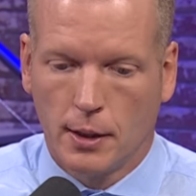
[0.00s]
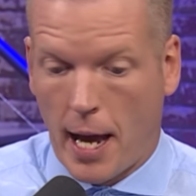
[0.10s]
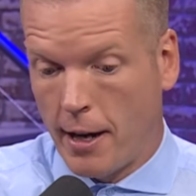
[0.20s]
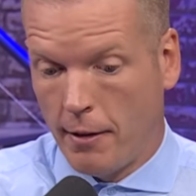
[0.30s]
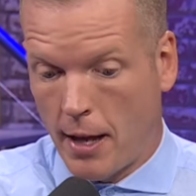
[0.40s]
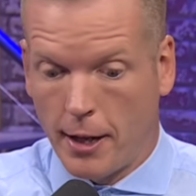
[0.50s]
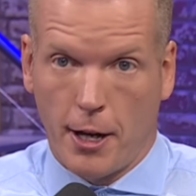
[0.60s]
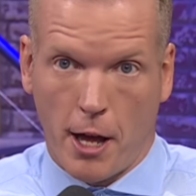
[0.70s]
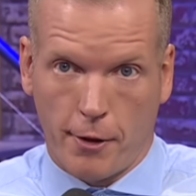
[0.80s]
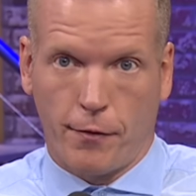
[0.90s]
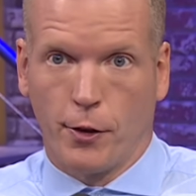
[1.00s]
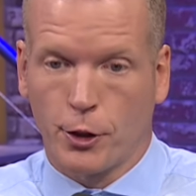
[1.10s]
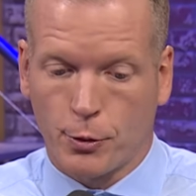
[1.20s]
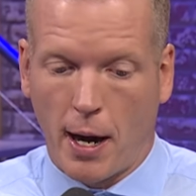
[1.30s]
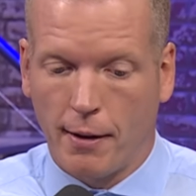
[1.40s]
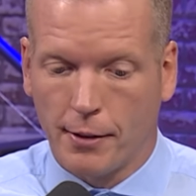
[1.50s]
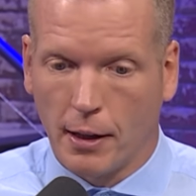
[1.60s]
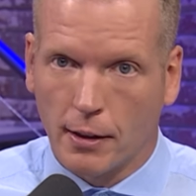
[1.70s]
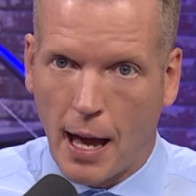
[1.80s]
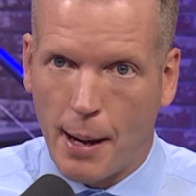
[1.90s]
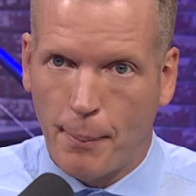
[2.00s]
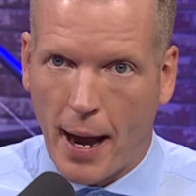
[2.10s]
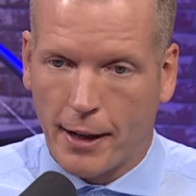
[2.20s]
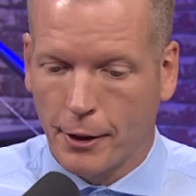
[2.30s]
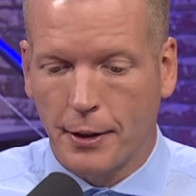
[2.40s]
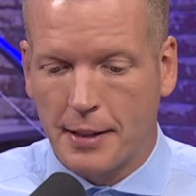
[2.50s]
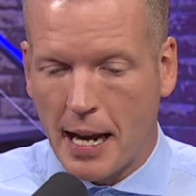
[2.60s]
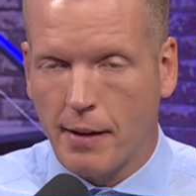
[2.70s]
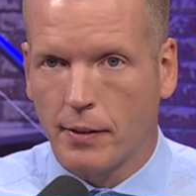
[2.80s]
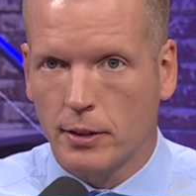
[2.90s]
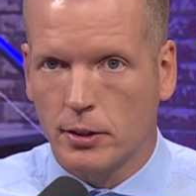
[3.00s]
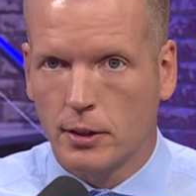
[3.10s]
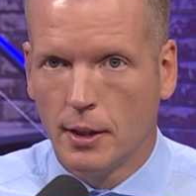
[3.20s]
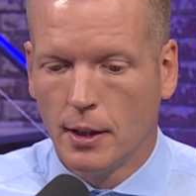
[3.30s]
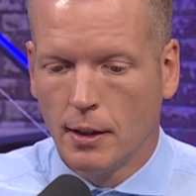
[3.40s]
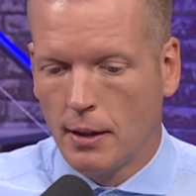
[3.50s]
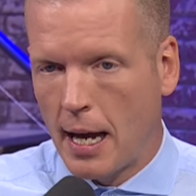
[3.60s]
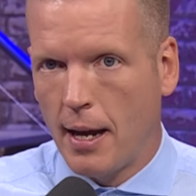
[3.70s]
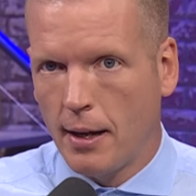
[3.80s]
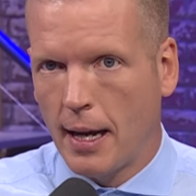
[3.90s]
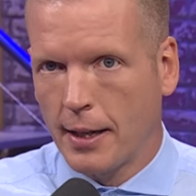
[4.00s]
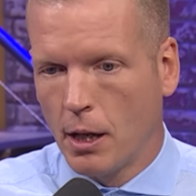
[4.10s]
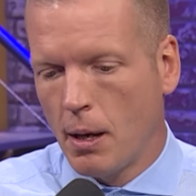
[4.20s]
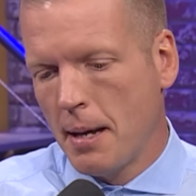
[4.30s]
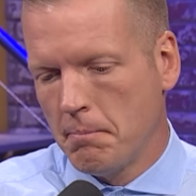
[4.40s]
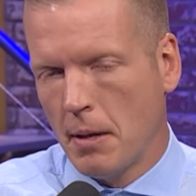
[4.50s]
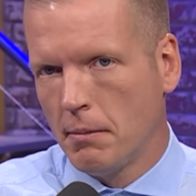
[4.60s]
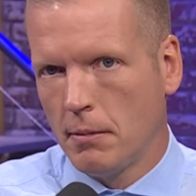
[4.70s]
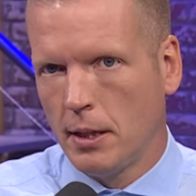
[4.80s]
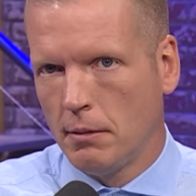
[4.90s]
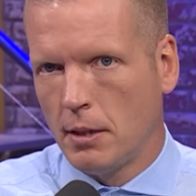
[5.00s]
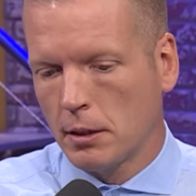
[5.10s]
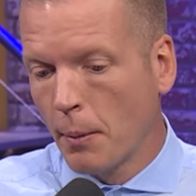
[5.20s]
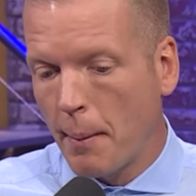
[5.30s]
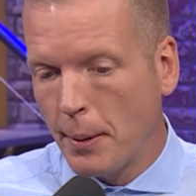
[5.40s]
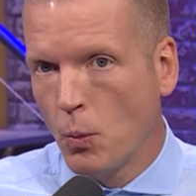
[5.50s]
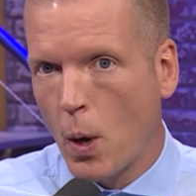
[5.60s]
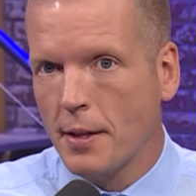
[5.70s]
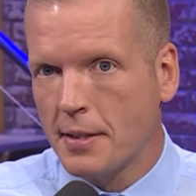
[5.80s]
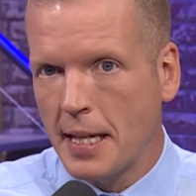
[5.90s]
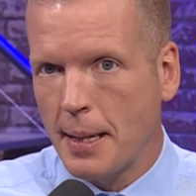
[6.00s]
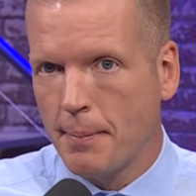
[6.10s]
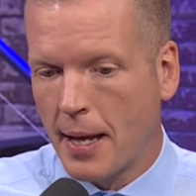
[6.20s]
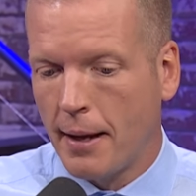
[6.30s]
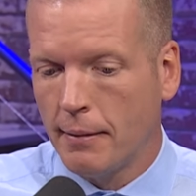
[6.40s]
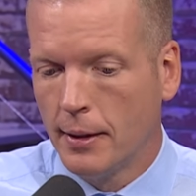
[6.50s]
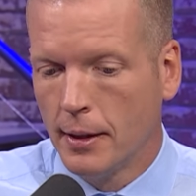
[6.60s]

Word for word: and, a, and another first rounder at linebacker and Davis that I go, I, but th- this might be one team that